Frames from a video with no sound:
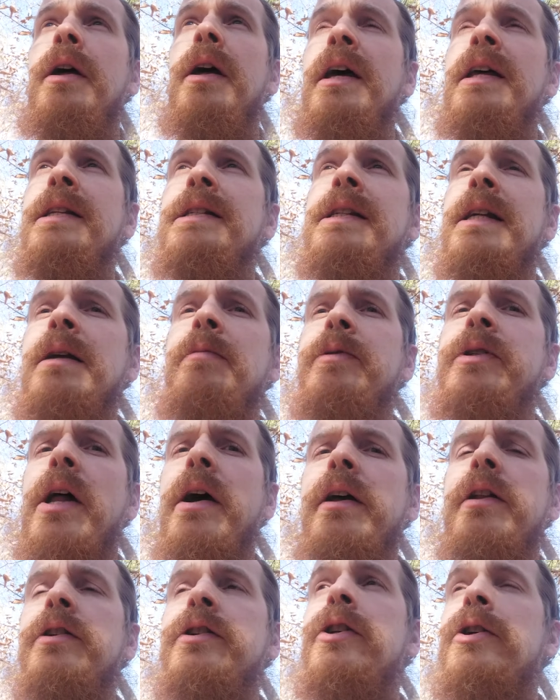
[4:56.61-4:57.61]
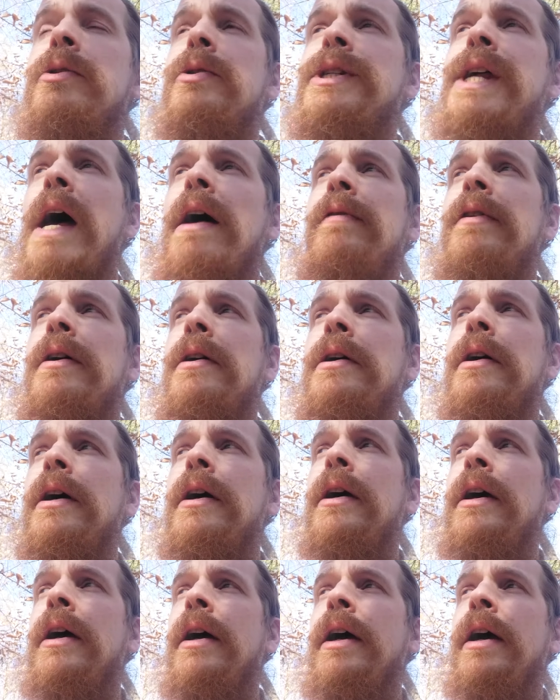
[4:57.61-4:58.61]
it seems like the Jews have
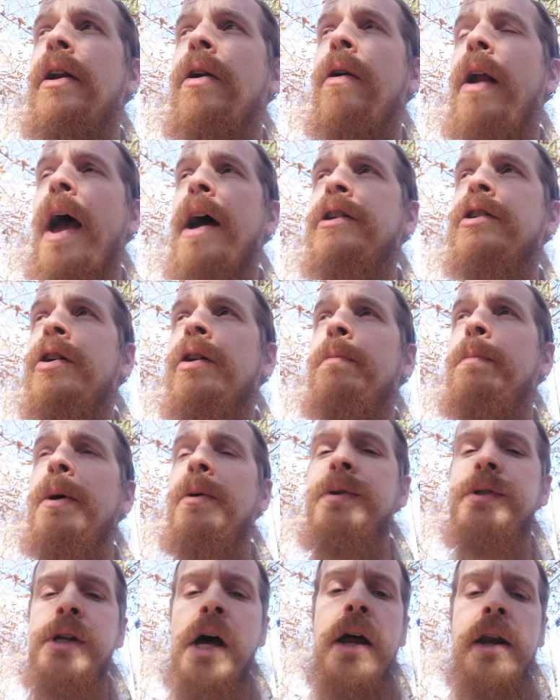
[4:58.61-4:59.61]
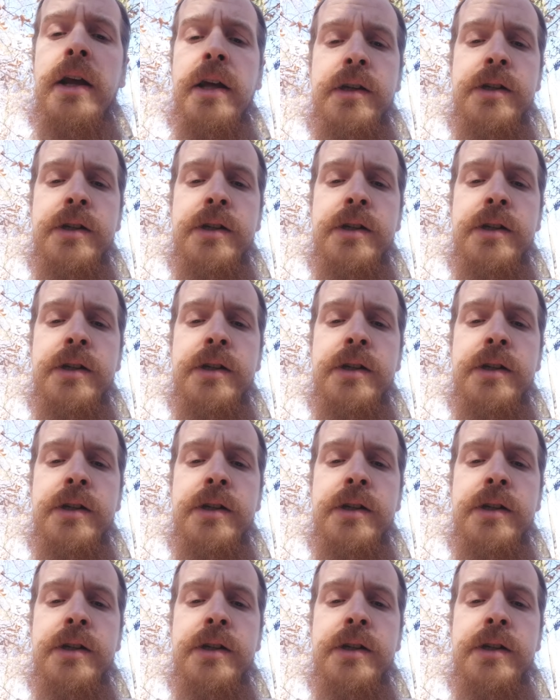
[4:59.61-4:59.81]
international moon sighting.